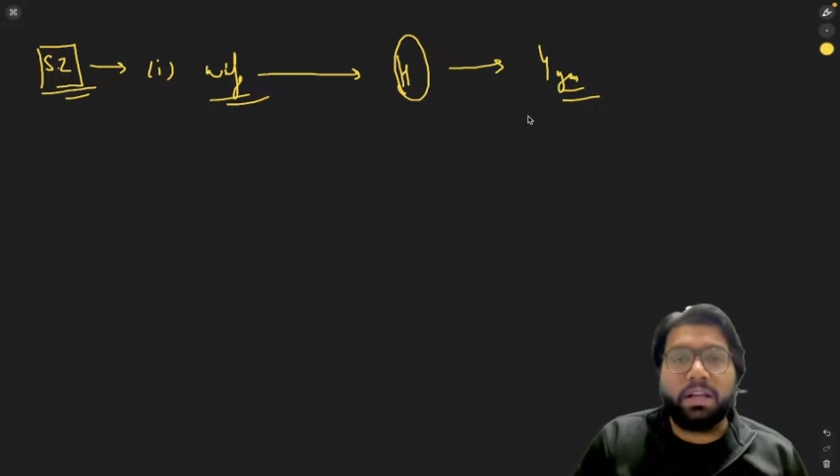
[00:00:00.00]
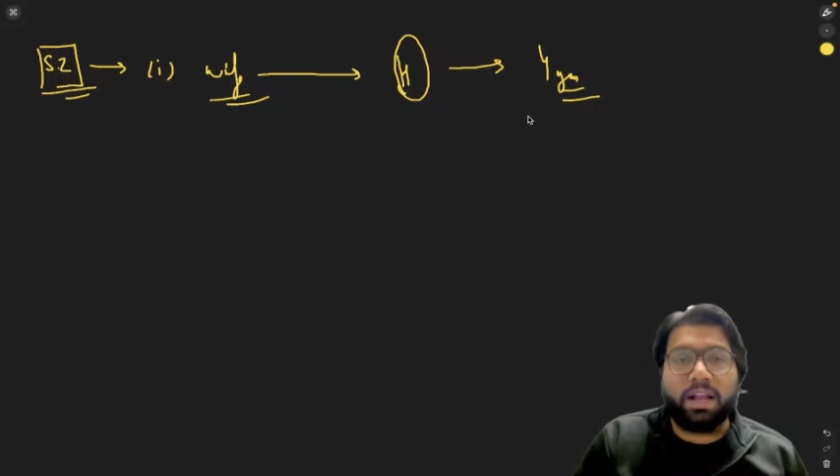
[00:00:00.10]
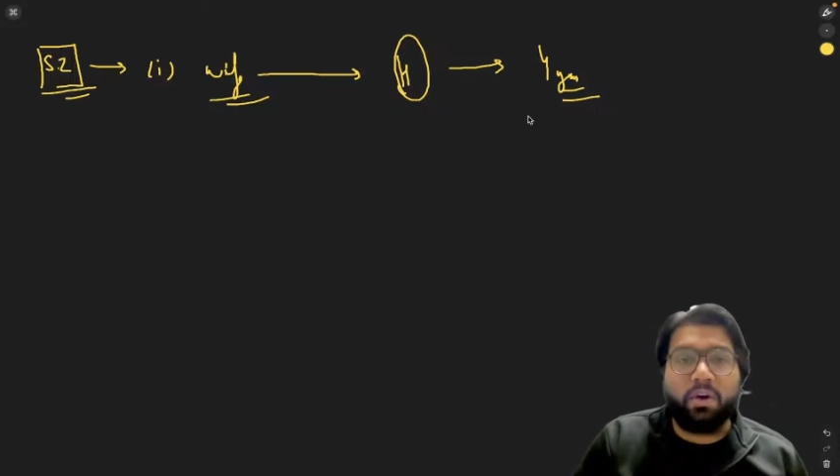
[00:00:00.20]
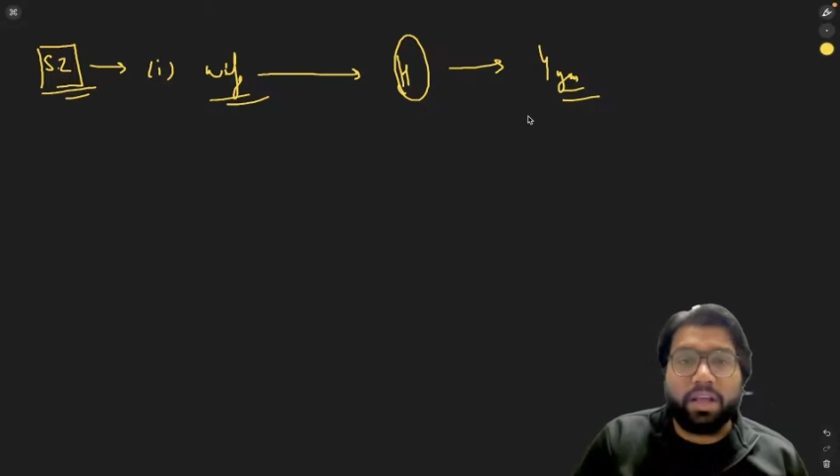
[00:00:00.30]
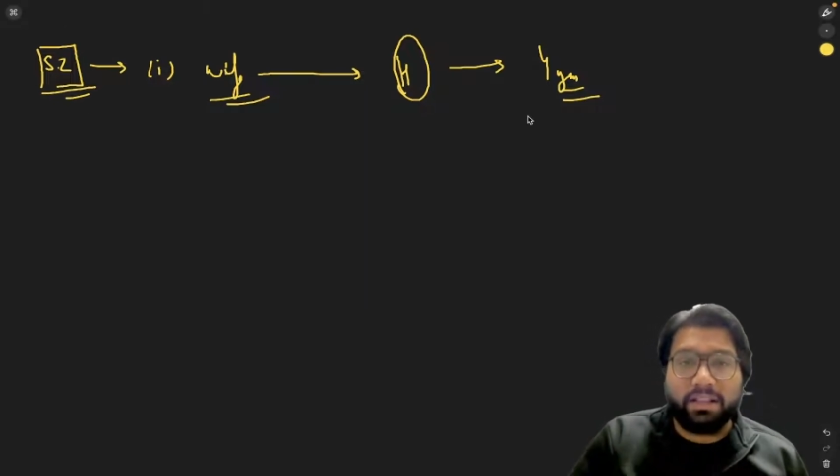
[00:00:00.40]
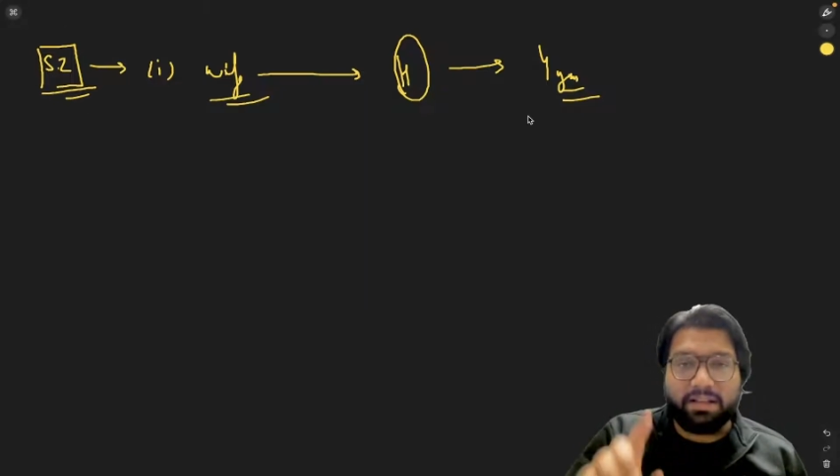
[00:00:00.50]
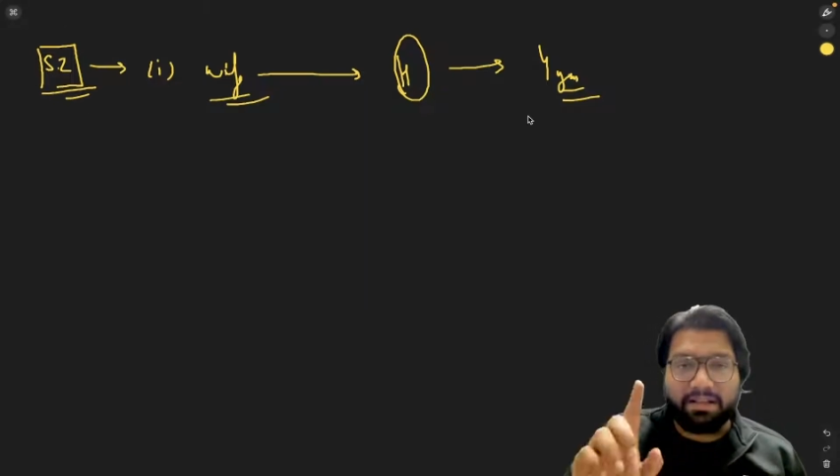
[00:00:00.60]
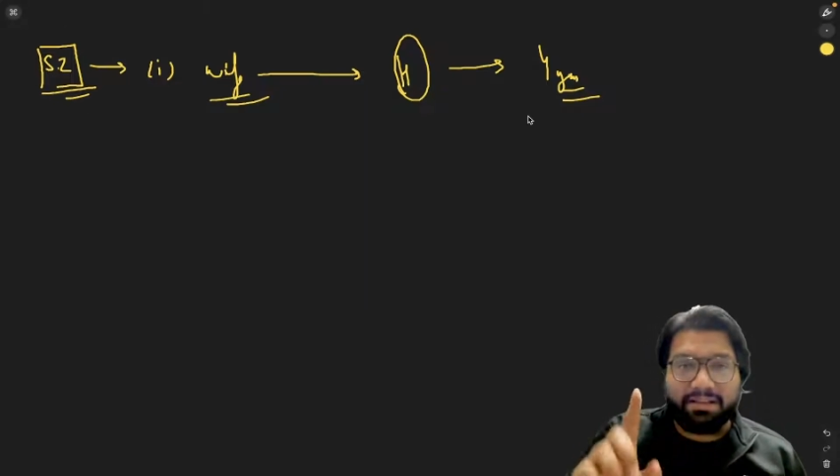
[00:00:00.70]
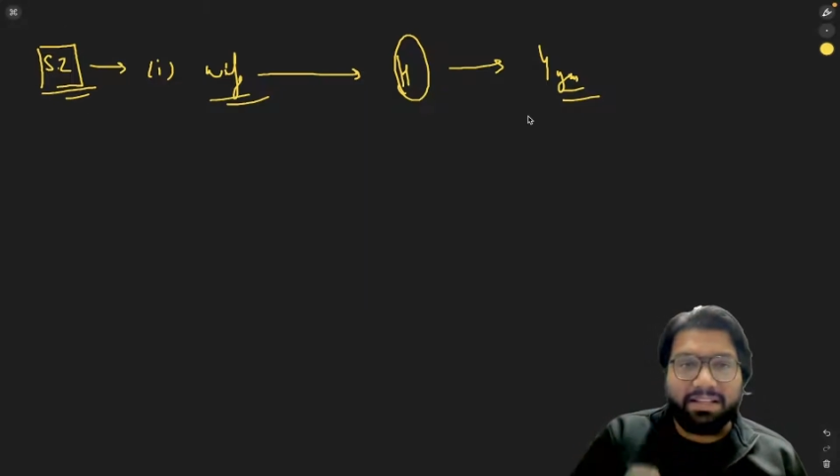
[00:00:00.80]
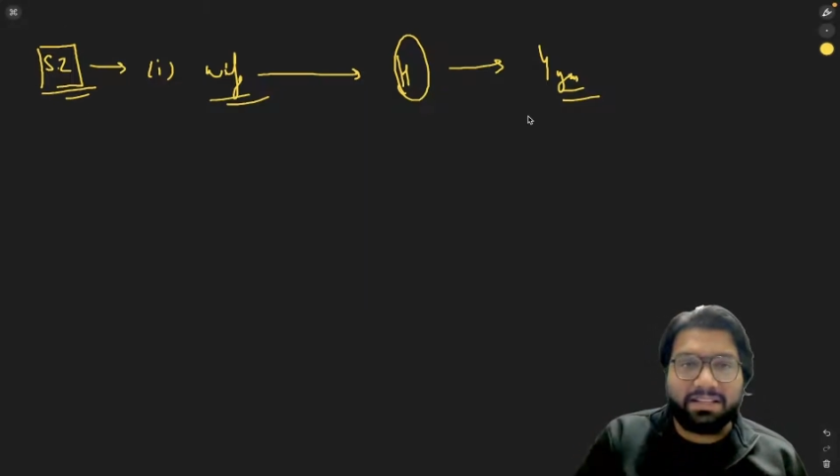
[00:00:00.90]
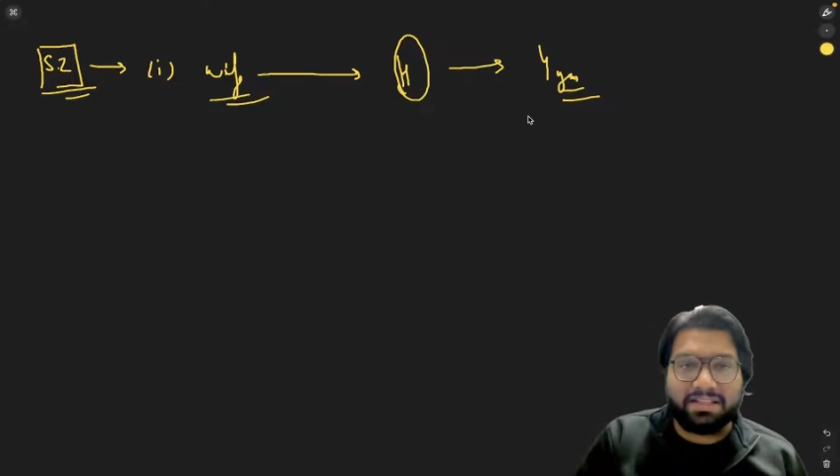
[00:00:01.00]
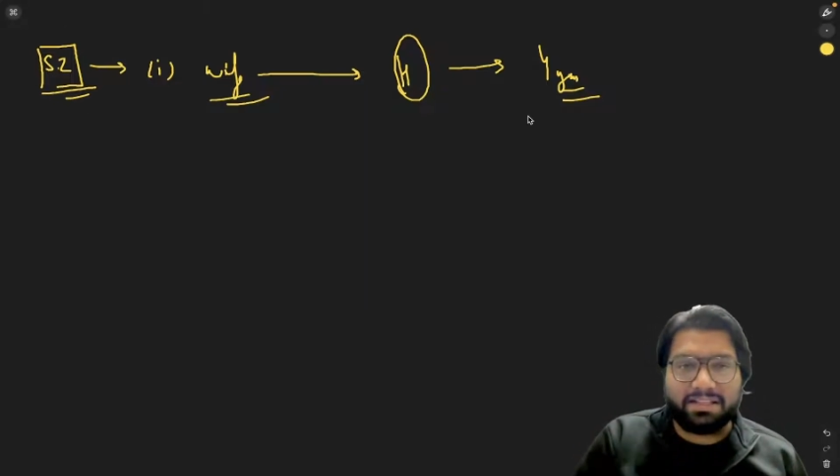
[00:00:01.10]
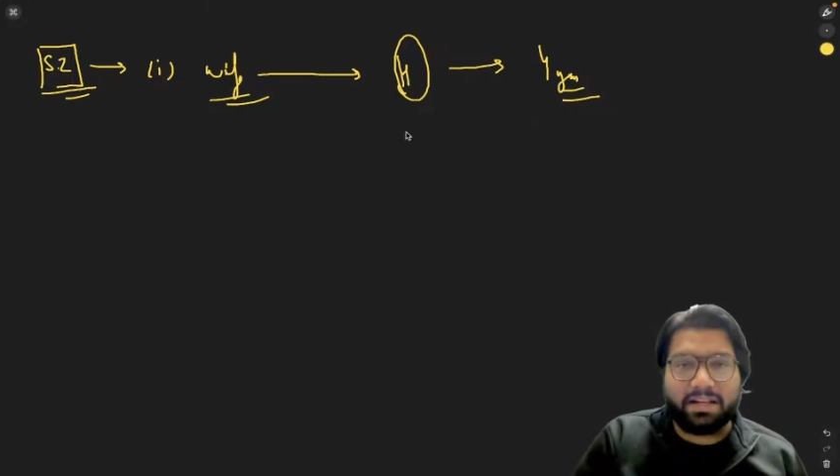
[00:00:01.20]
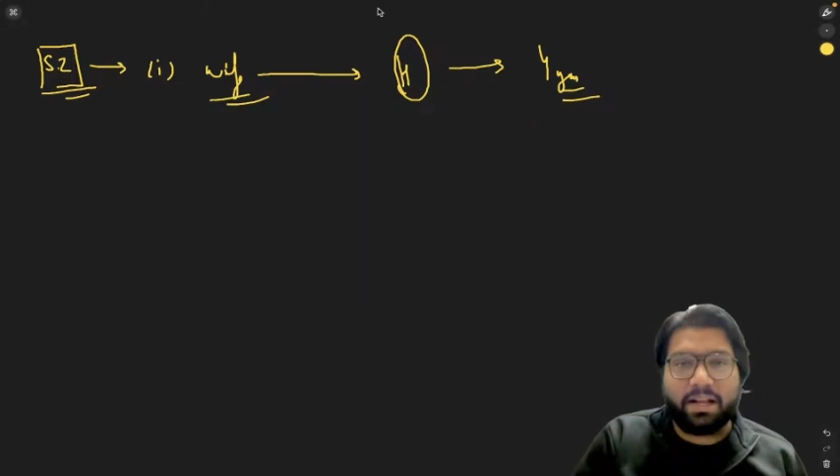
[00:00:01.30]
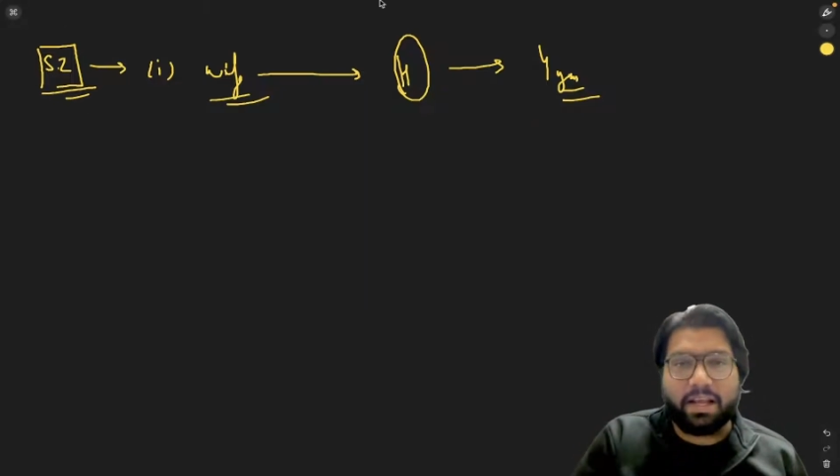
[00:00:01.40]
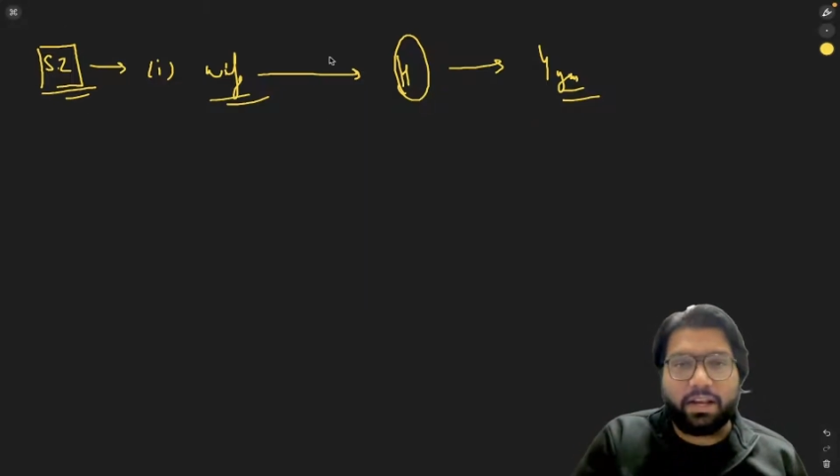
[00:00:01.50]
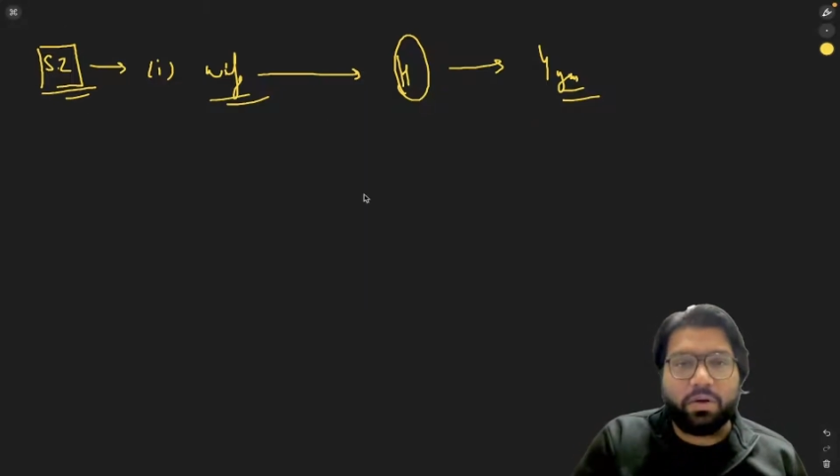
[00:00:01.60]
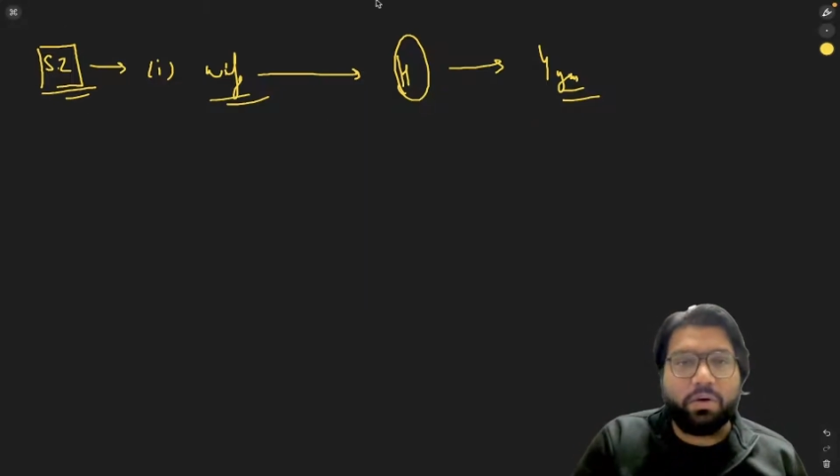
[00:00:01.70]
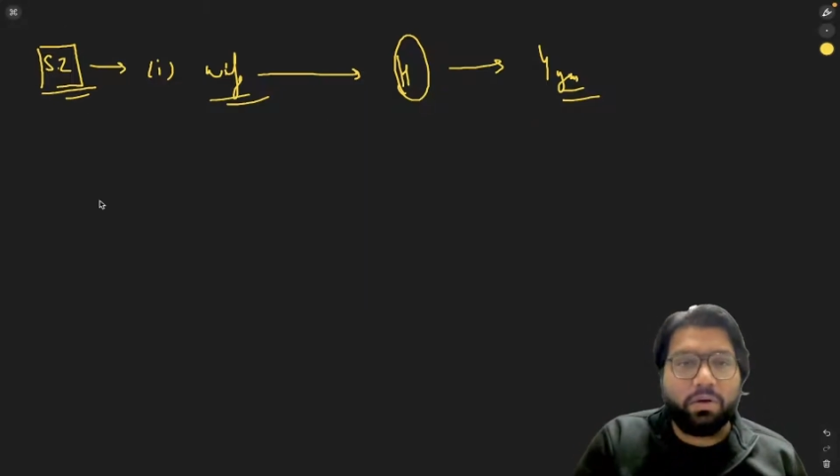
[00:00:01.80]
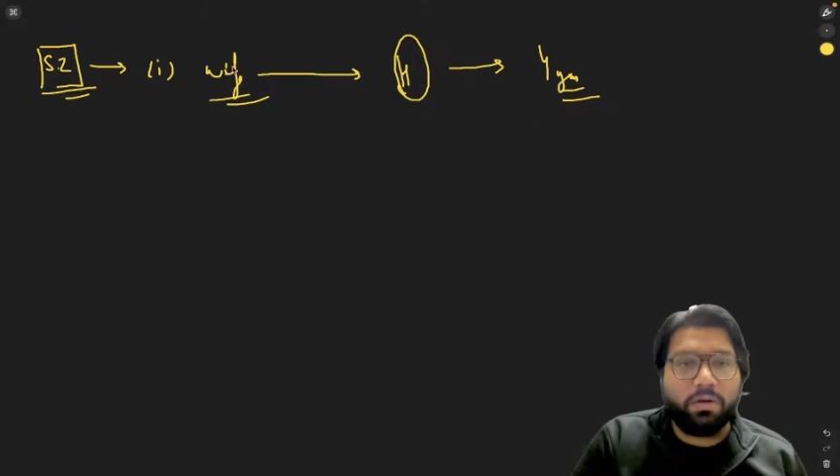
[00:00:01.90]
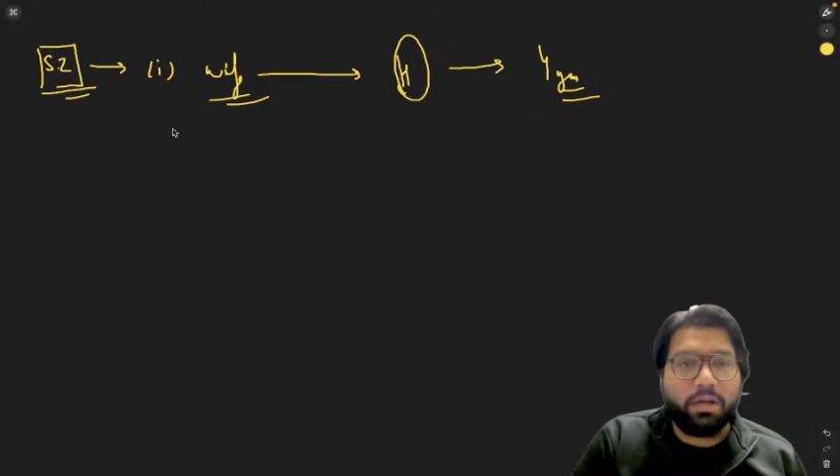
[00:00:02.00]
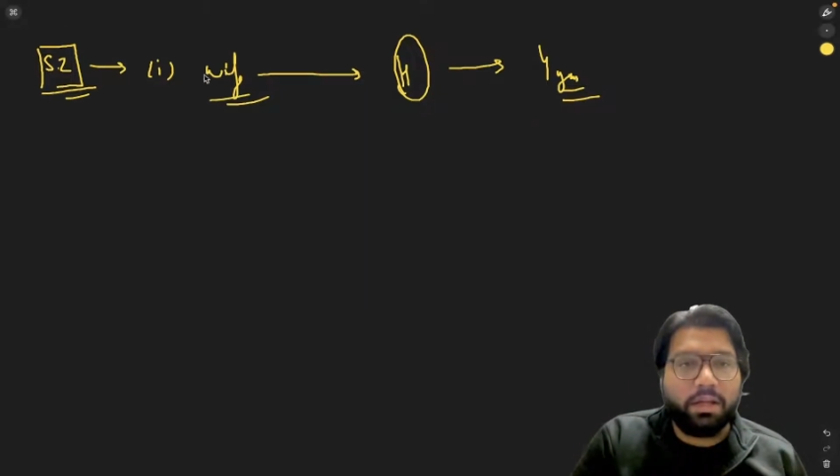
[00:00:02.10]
Now in this scenario,